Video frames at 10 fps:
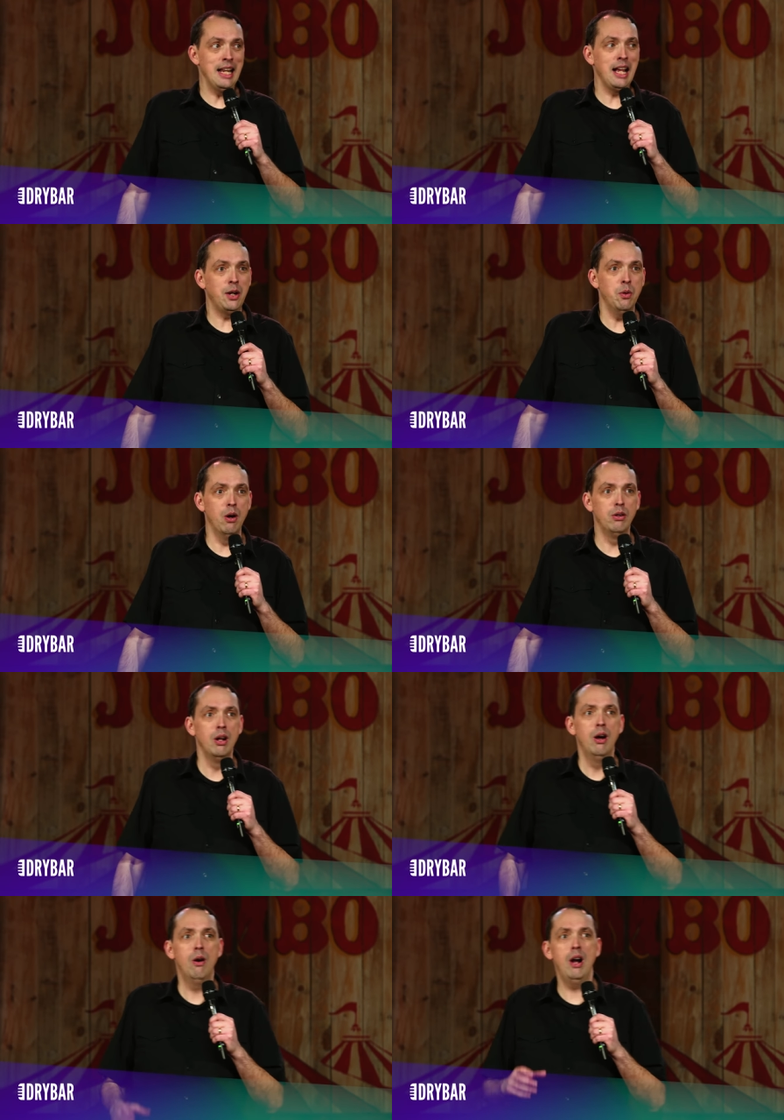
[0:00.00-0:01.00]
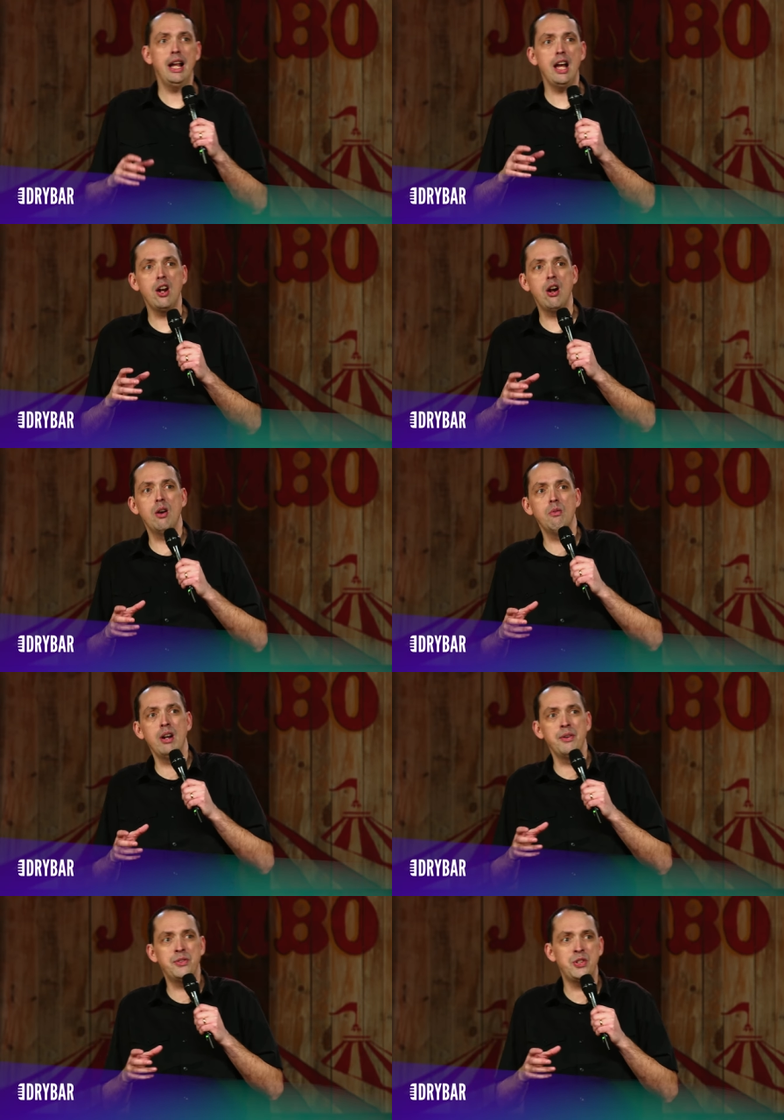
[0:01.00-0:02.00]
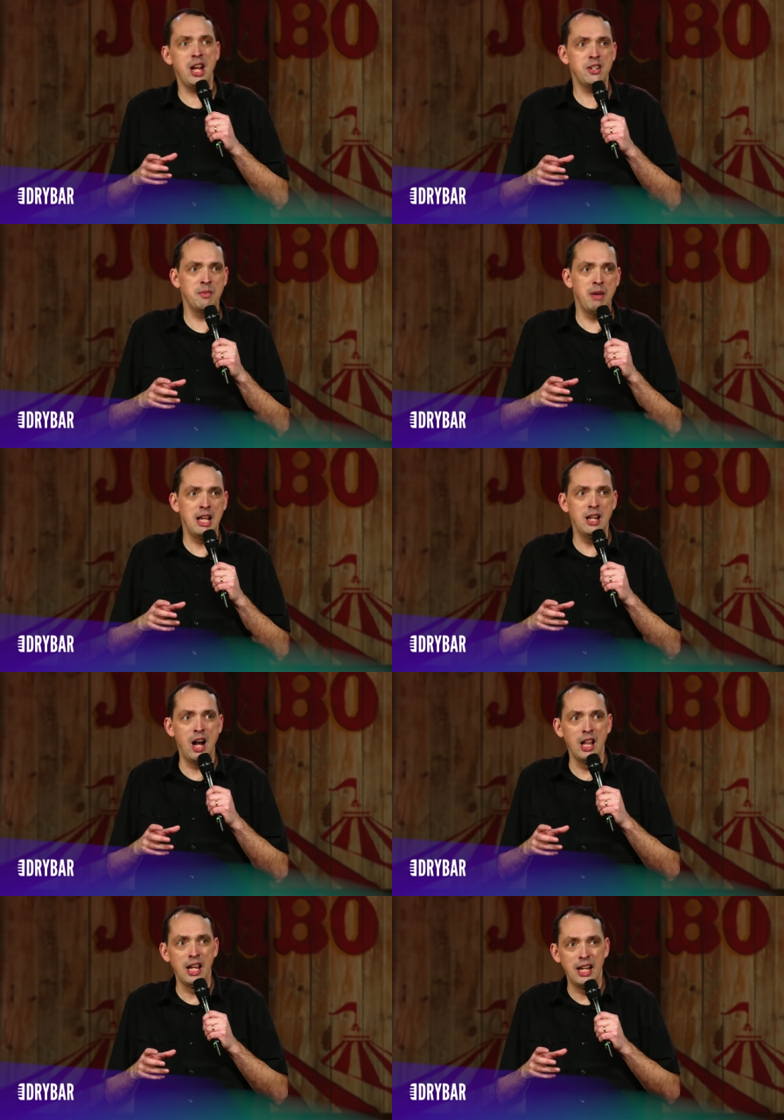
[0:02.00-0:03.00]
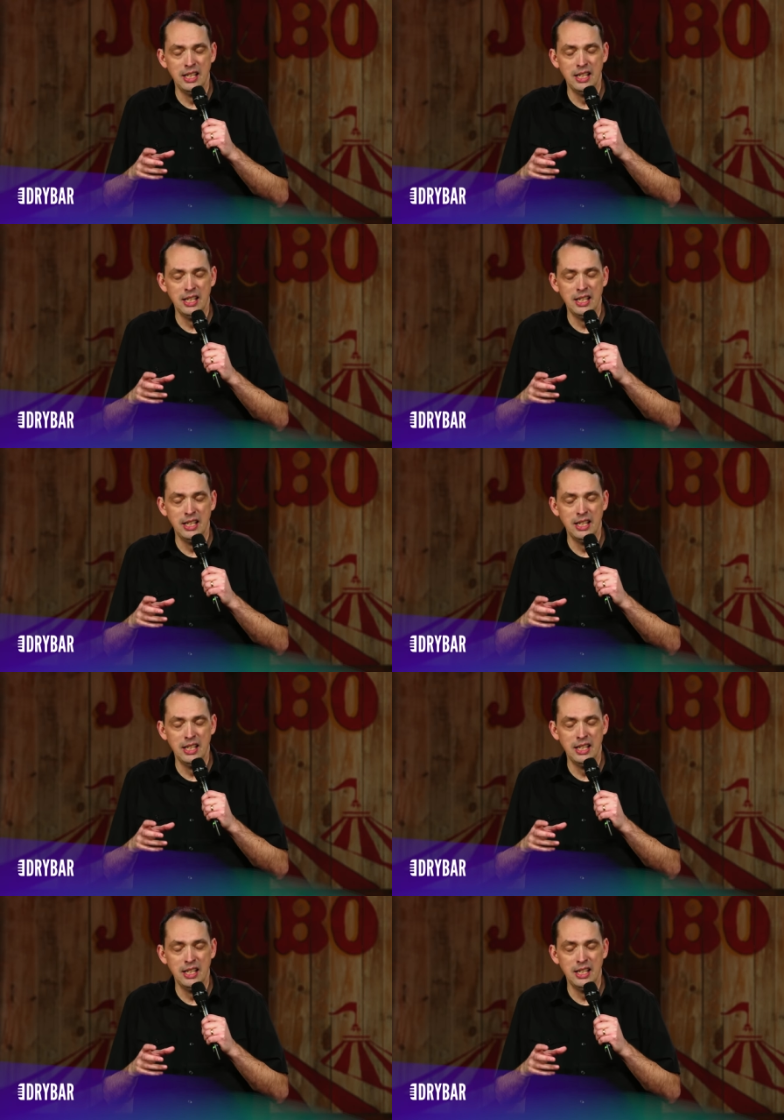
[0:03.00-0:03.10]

and I quote, Oh, I got hurt when I was changing my dolly.